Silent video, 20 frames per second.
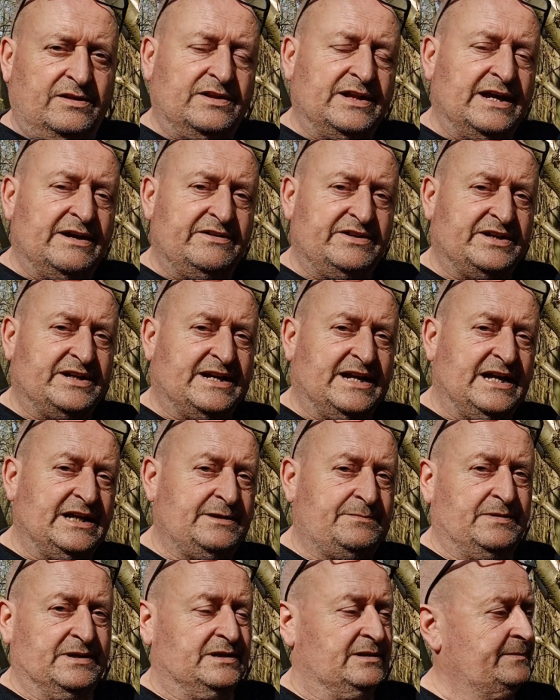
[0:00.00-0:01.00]
there is a
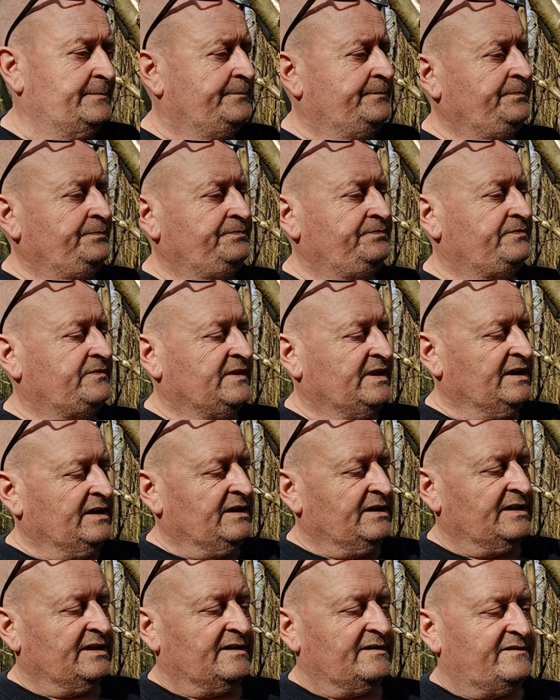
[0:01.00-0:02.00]
caterpillar
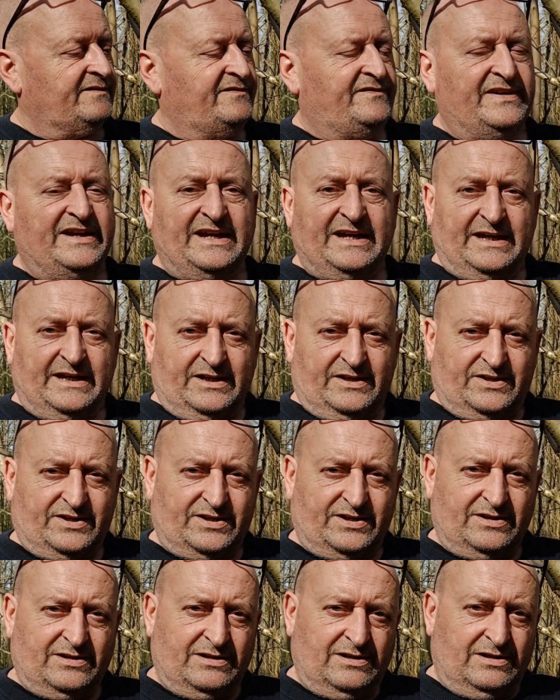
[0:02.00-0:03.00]
that
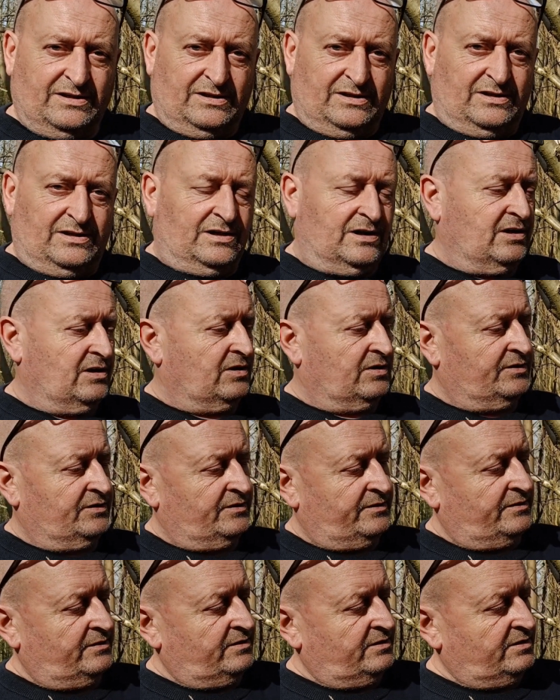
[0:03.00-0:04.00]
feeds
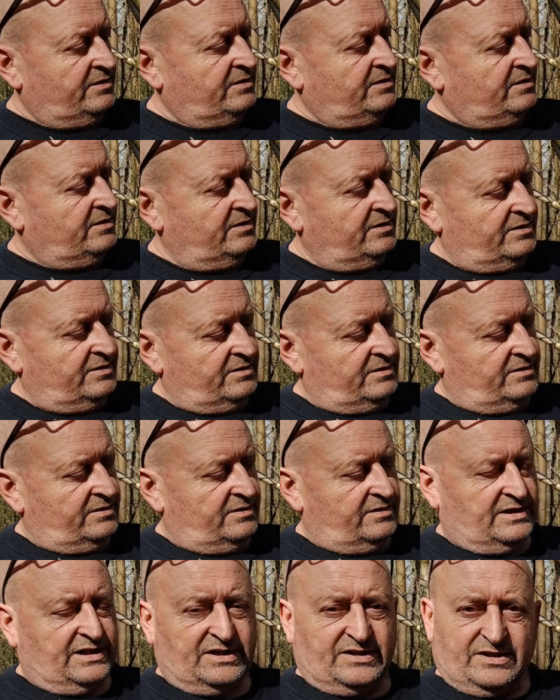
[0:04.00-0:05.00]
on
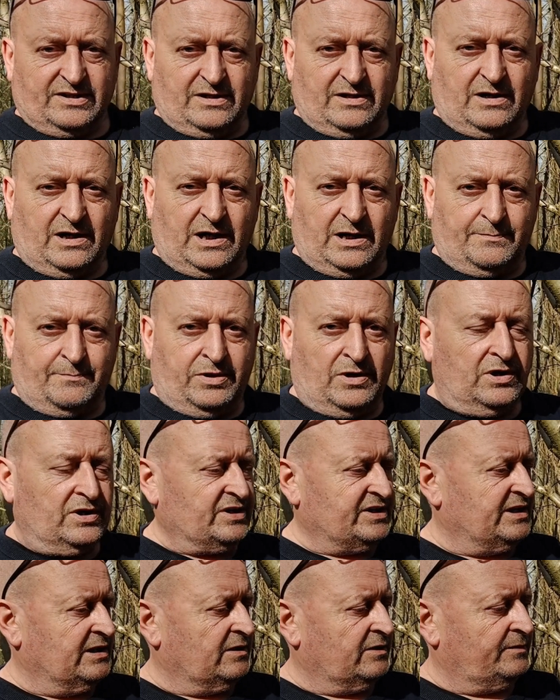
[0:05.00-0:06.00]
this
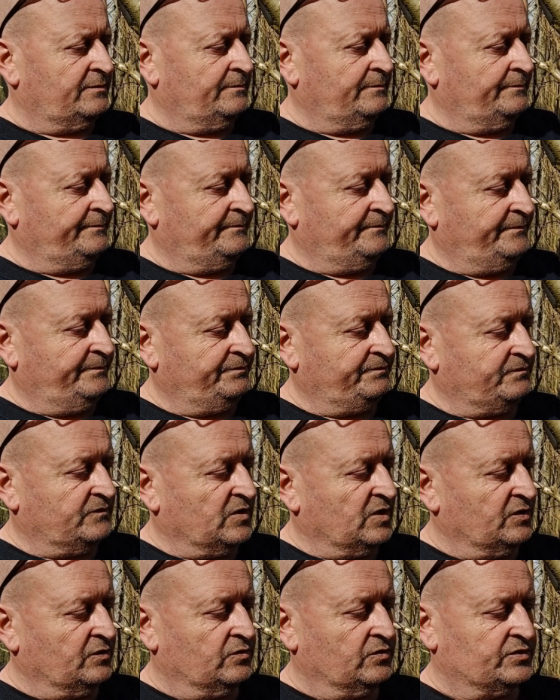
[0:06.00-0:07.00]
hypoxylon
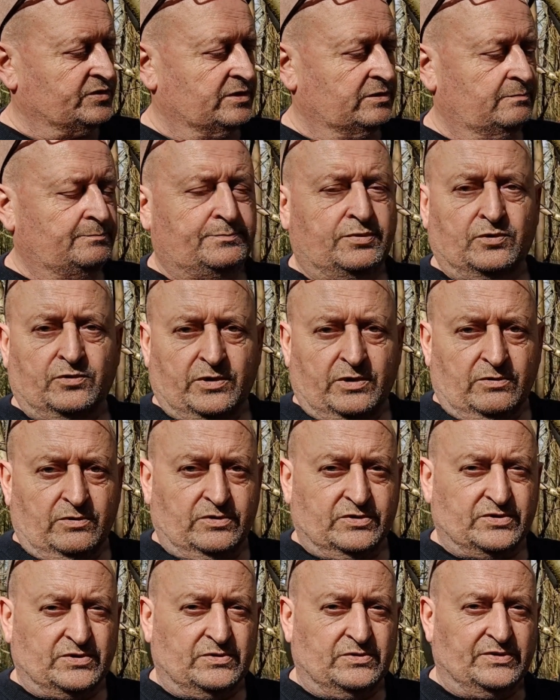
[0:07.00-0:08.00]
and also
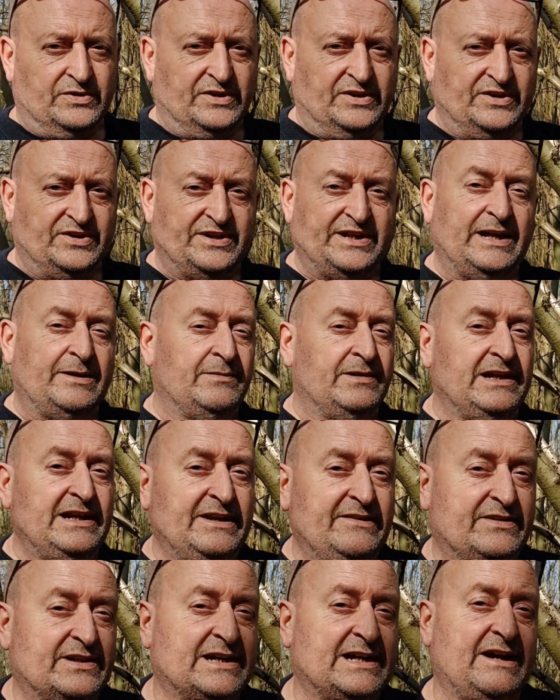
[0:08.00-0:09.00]
burrows under the stem. It
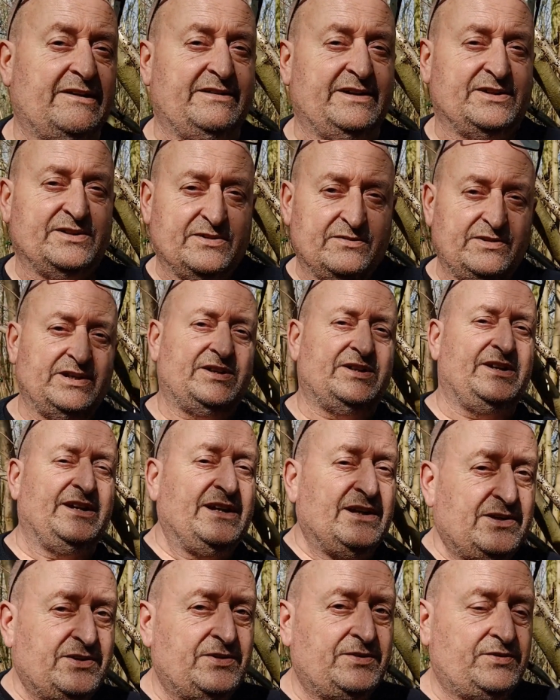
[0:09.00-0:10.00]
leaves
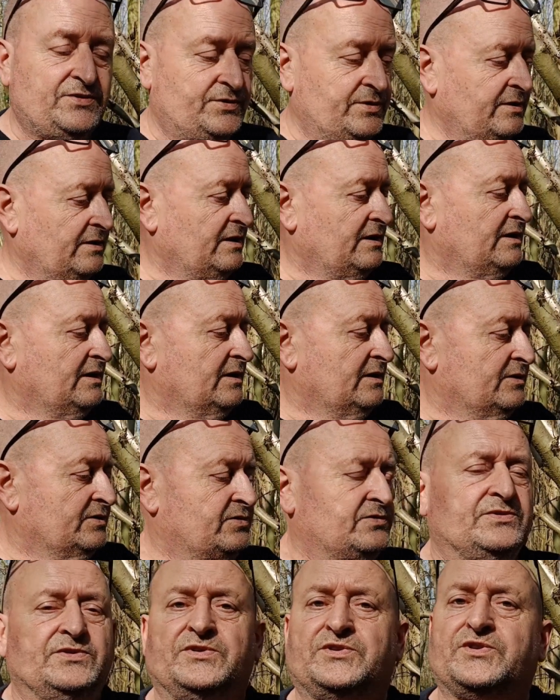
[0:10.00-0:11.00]
characteristic
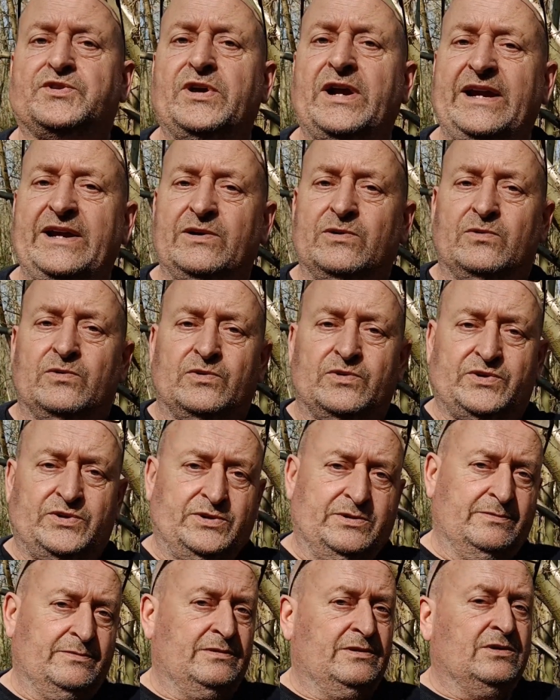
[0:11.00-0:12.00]
sort of
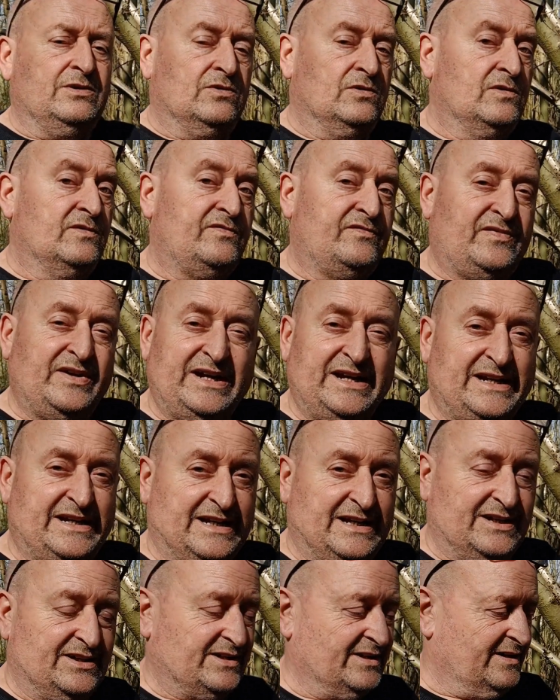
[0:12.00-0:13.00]
trails or
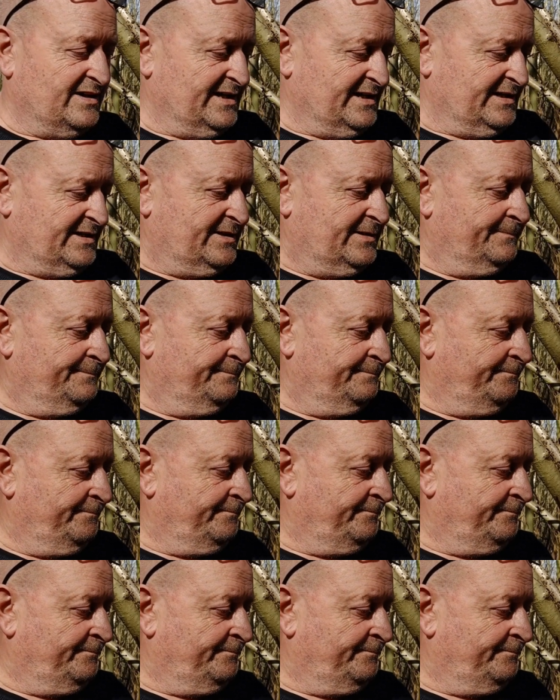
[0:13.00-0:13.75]
feeding signs.